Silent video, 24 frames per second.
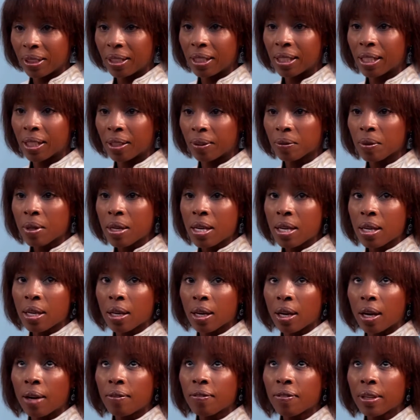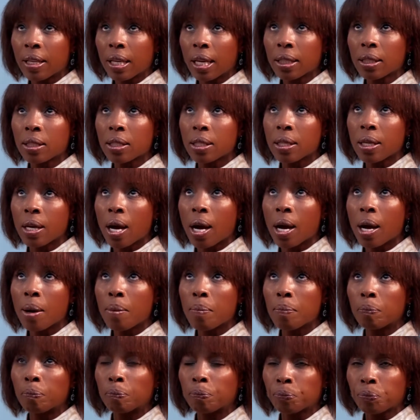Yeah. Now, I forget
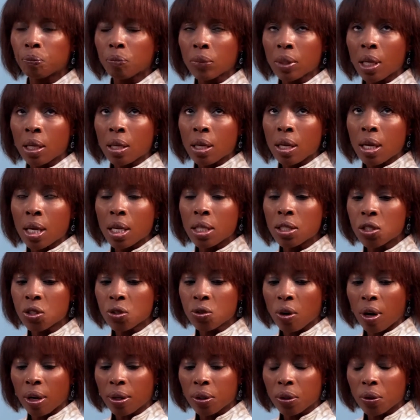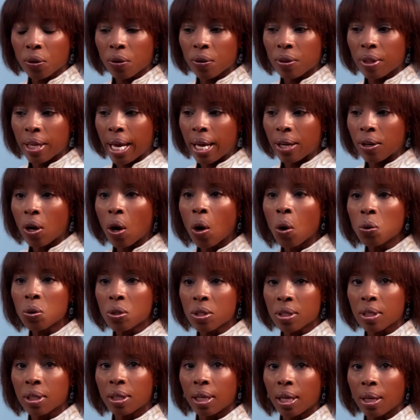the instructor that
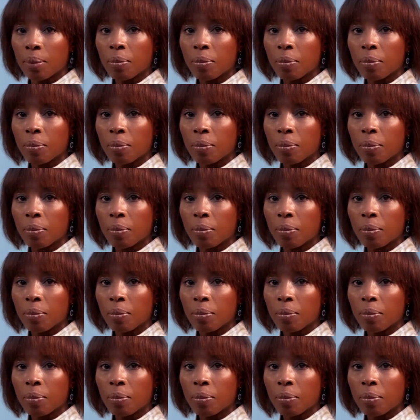hosted it,